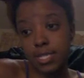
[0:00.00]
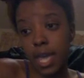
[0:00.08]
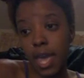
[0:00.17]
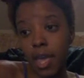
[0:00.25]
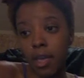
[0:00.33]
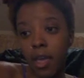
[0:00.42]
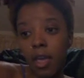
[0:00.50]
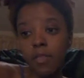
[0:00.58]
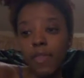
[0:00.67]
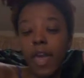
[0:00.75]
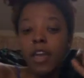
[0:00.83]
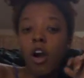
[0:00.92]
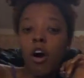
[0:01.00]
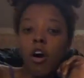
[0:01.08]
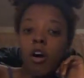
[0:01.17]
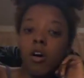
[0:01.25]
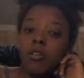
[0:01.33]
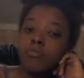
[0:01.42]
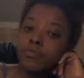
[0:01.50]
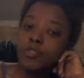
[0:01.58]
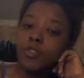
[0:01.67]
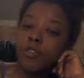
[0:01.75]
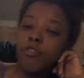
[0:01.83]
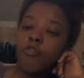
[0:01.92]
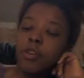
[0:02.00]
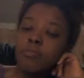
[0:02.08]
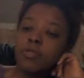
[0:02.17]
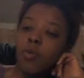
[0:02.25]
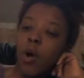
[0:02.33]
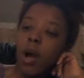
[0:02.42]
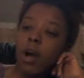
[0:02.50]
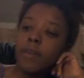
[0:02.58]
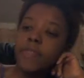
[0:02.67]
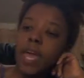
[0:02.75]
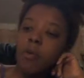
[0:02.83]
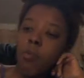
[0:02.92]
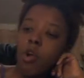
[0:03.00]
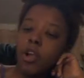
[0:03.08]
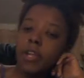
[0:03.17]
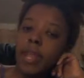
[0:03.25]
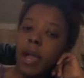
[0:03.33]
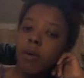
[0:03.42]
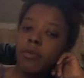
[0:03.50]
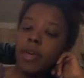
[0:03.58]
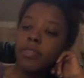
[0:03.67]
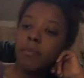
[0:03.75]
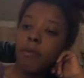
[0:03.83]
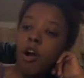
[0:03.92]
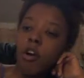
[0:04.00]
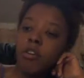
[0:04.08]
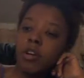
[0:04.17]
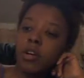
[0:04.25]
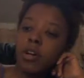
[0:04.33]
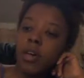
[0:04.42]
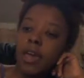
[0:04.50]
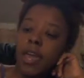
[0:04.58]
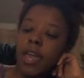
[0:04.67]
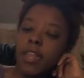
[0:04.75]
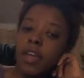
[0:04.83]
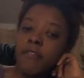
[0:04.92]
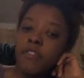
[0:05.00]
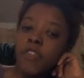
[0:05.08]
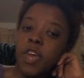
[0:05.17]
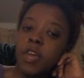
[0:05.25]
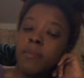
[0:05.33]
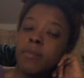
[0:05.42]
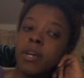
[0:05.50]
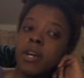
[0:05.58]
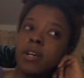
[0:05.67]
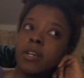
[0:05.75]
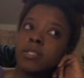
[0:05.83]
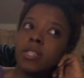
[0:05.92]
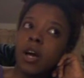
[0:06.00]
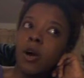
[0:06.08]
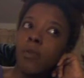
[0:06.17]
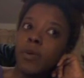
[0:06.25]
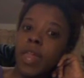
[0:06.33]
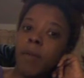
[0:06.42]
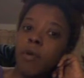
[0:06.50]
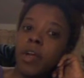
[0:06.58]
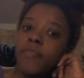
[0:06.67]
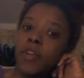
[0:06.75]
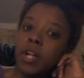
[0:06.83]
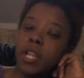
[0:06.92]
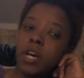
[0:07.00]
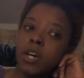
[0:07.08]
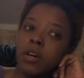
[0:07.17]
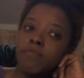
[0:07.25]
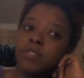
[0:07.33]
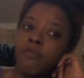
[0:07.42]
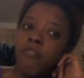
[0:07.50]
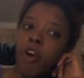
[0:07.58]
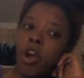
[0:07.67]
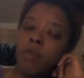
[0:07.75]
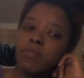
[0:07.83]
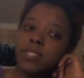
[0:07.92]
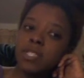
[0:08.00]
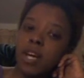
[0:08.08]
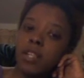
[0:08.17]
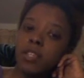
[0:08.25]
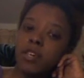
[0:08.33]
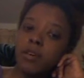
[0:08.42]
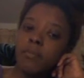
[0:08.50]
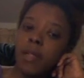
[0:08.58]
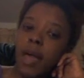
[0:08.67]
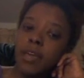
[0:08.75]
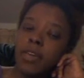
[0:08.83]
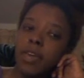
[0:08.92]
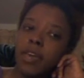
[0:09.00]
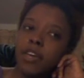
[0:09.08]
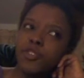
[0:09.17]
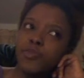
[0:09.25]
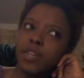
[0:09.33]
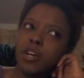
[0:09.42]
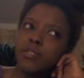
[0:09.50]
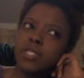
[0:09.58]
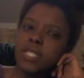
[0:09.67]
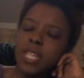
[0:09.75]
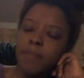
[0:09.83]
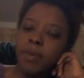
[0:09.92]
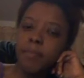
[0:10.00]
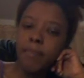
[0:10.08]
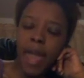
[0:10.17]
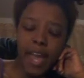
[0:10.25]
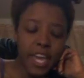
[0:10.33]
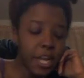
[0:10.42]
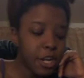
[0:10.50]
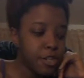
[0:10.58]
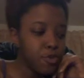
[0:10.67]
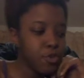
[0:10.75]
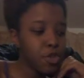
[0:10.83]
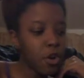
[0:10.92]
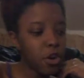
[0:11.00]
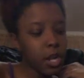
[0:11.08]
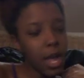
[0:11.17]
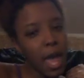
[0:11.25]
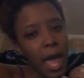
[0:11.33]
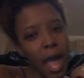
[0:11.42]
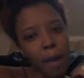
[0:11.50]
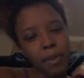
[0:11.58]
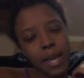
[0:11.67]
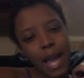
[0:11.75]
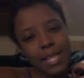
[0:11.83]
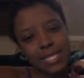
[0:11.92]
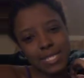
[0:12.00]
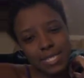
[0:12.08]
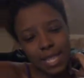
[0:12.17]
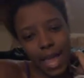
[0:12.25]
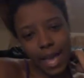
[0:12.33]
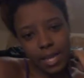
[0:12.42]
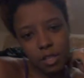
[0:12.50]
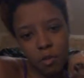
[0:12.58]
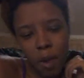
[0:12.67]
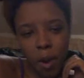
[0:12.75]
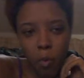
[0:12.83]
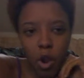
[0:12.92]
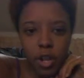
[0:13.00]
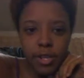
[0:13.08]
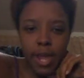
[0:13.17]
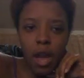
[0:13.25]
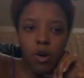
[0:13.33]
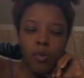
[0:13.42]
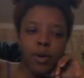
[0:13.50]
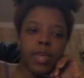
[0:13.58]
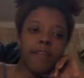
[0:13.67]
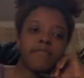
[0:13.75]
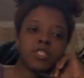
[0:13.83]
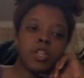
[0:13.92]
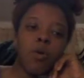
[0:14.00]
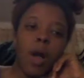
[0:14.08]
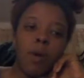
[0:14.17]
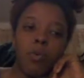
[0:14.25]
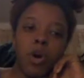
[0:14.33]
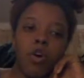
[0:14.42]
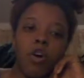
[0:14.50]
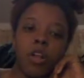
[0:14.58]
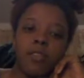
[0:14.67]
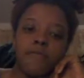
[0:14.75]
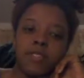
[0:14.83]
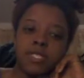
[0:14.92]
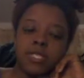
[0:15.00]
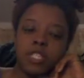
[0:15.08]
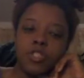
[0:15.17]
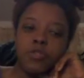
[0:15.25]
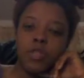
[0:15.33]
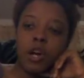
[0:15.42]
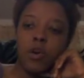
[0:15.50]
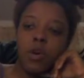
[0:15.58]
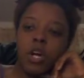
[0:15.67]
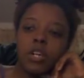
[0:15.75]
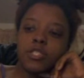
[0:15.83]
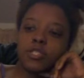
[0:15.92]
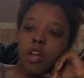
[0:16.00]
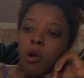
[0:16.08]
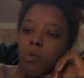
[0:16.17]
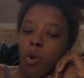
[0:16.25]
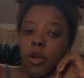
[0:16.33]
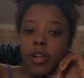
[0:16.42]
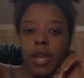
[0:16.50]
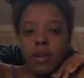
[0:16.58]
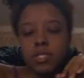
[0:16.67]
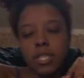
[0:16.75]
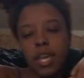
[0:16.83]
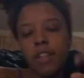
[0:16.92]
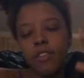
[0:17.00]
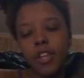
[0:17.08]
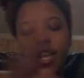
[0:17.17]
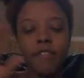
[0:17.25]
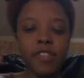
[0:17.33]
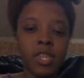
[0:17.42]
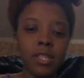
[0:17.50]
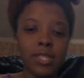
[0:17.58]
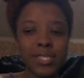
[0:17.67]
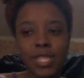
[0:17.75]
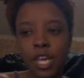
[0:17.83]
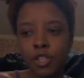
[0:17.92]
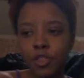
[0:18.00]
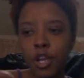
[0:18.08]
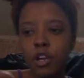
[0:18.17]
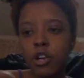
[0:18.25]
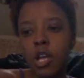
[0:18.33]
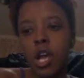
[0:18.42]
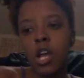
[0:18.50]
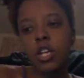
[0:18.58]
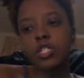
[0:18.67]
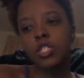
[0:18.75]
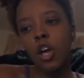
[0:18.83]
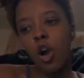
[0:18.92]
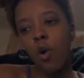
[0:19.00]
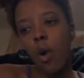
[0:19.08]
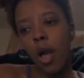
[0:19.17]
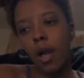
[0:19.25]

day, they all, the Creep Squad, they working out at the park and everything, because when they were at the club, Safari was telling them like, yeah, since I've been back here in New York, I've been kind of slacking on my working out or whatever, so I want all of us to start working out together and everything, this, that, and the third. So